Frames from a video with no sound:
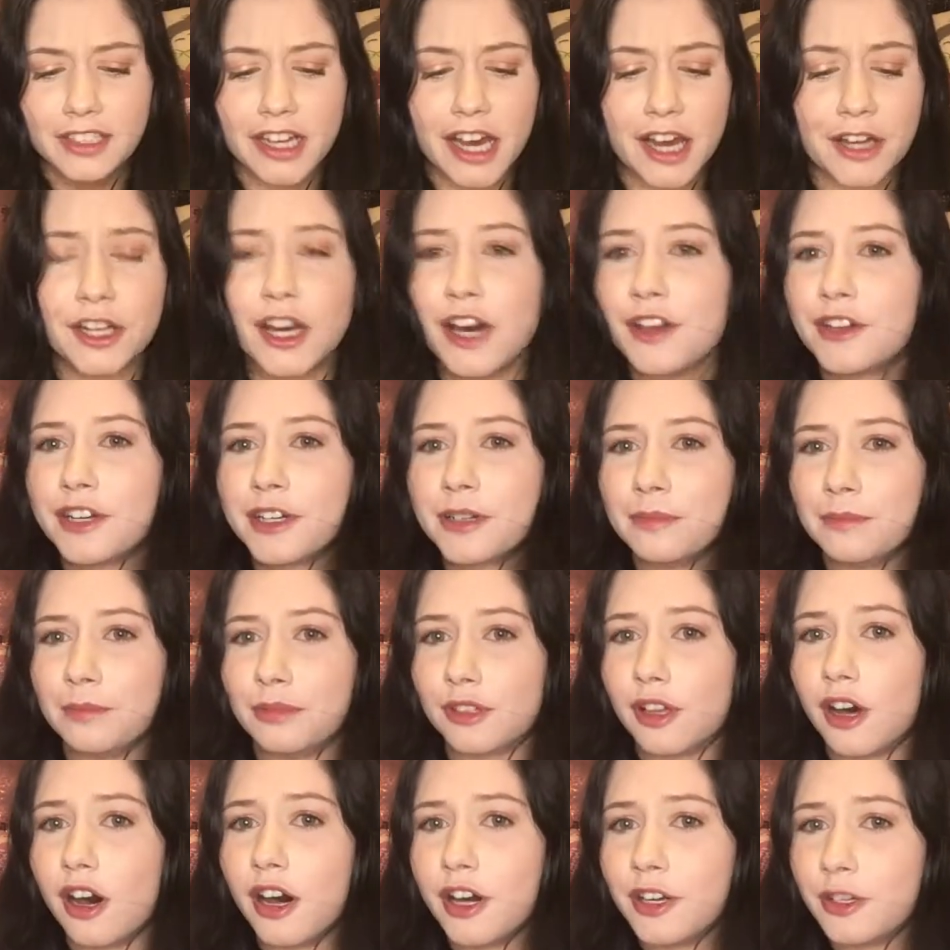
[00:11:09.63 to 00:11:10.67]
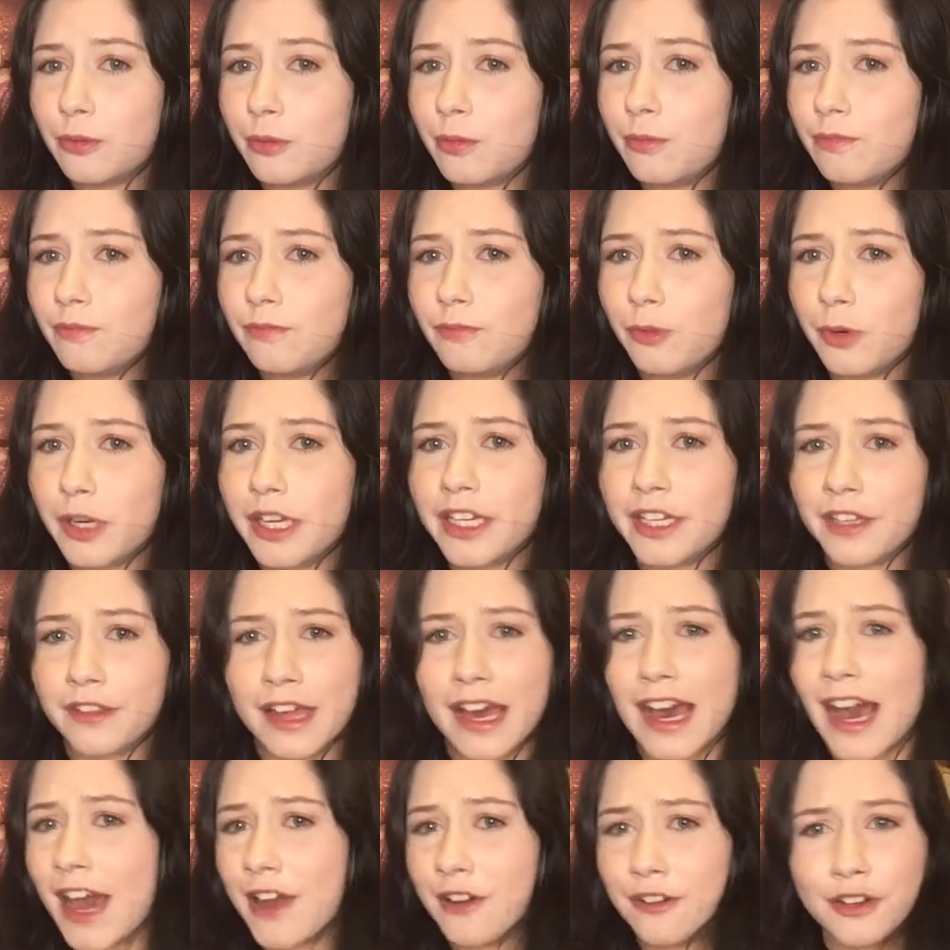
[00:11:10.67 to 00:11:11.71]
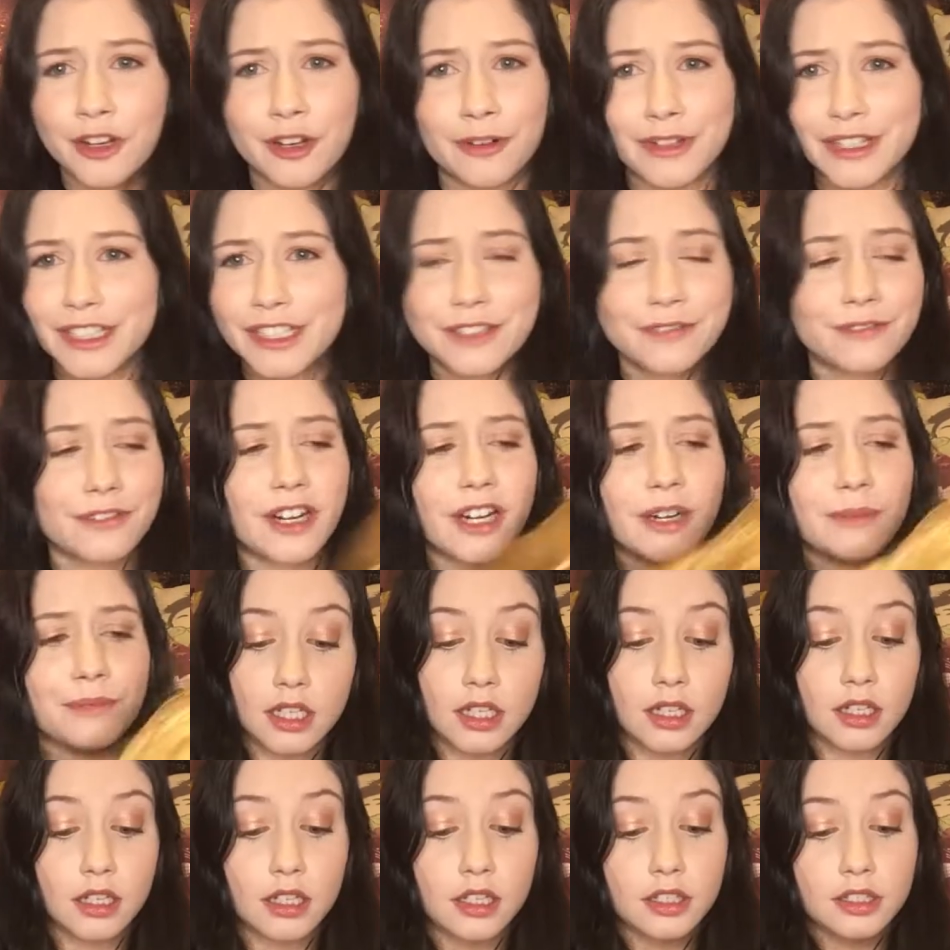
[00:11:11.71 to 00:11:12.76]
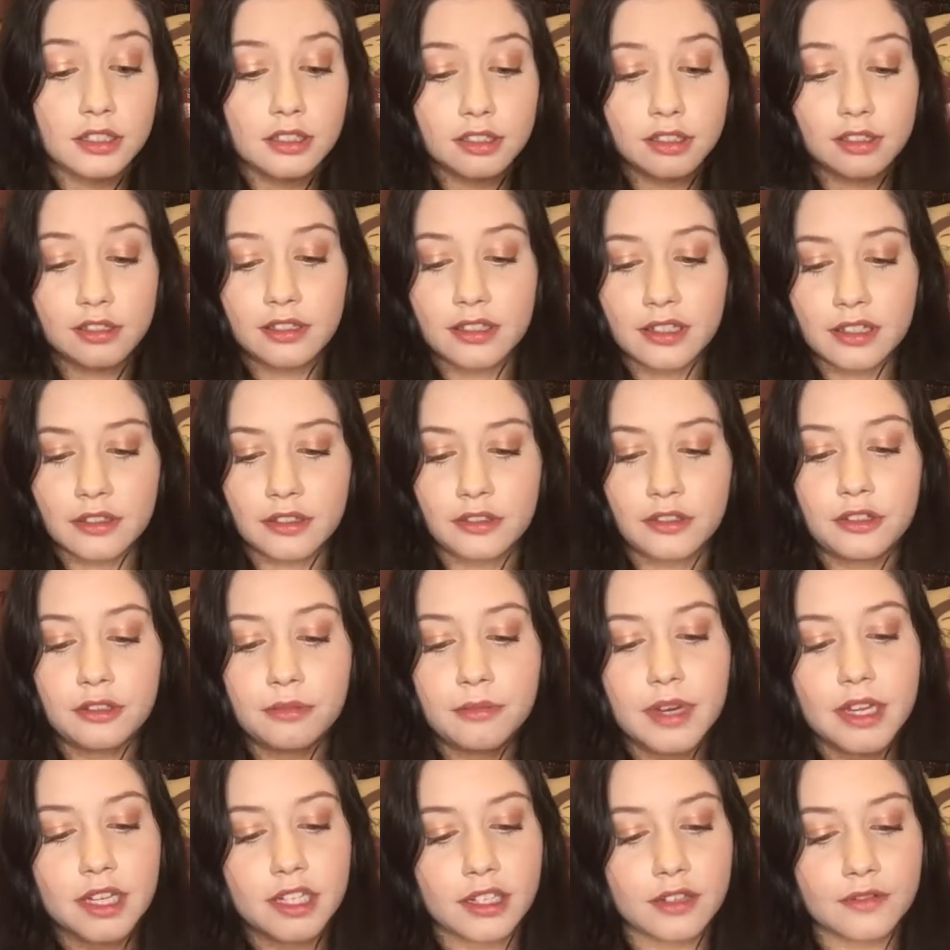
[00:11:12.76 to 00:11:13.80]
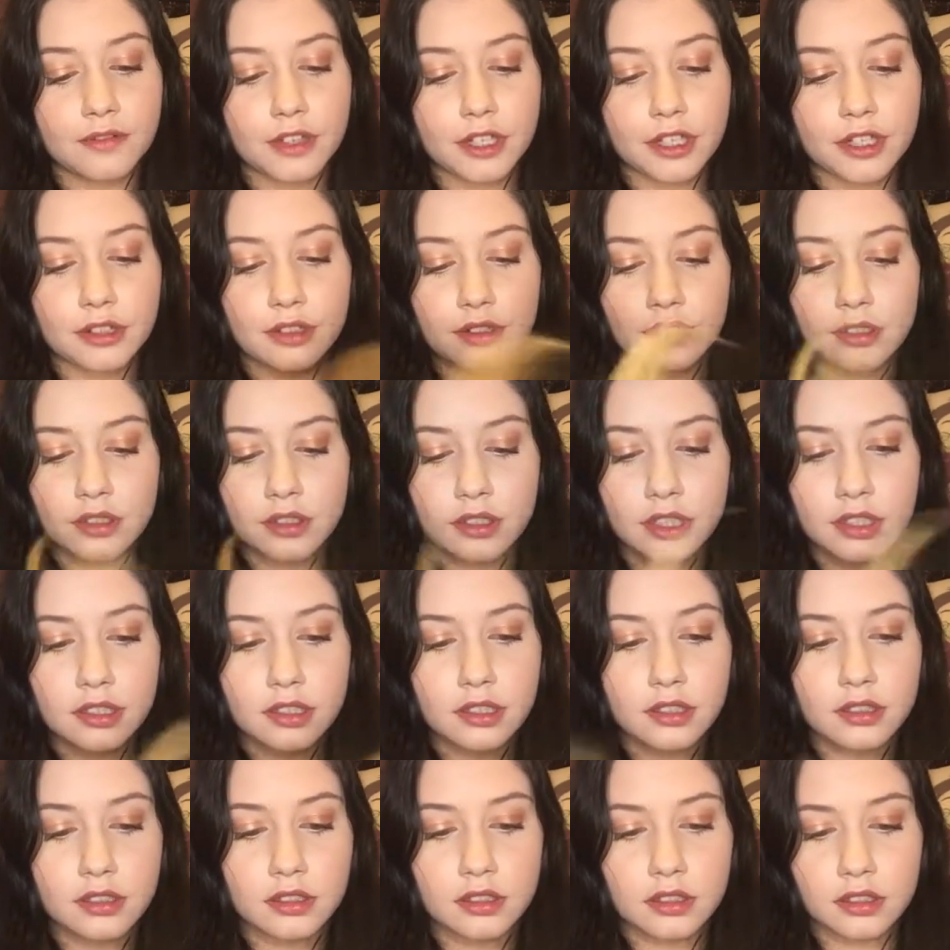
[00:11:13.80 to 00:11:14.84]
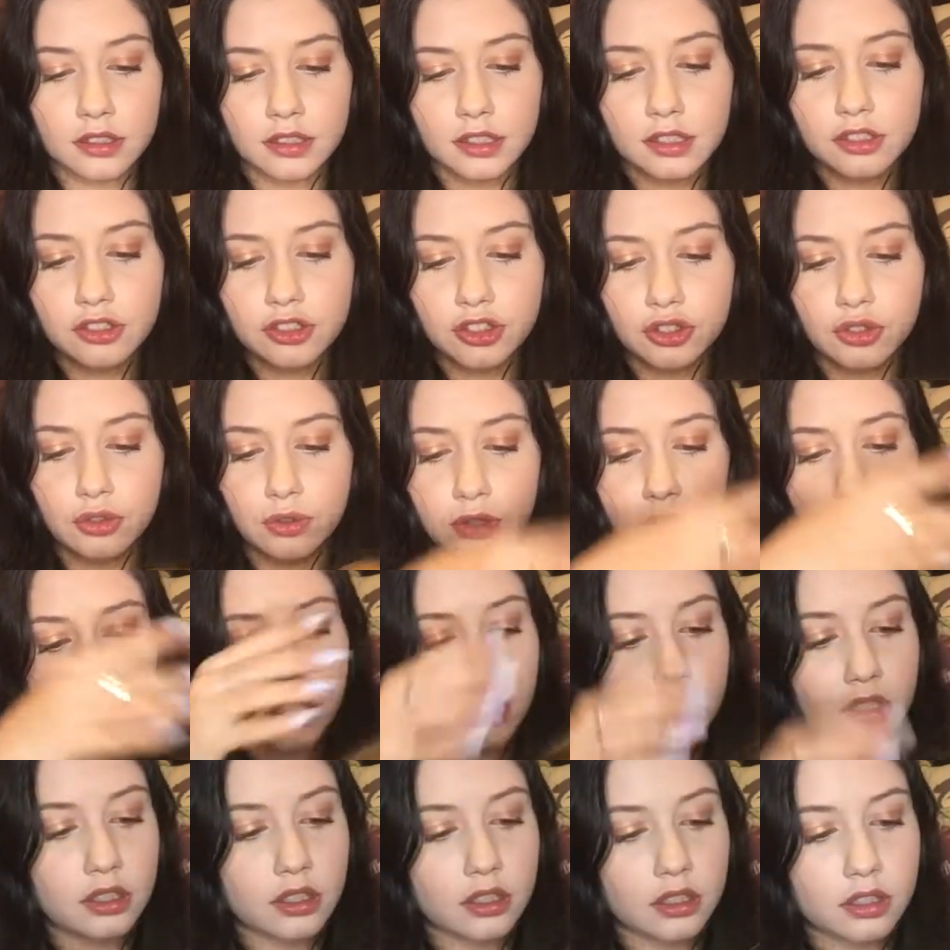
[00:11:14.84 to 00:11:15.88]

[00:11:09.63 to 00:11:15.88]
Another blonde wig that I don't know what it's from too many of those. This is, is this short?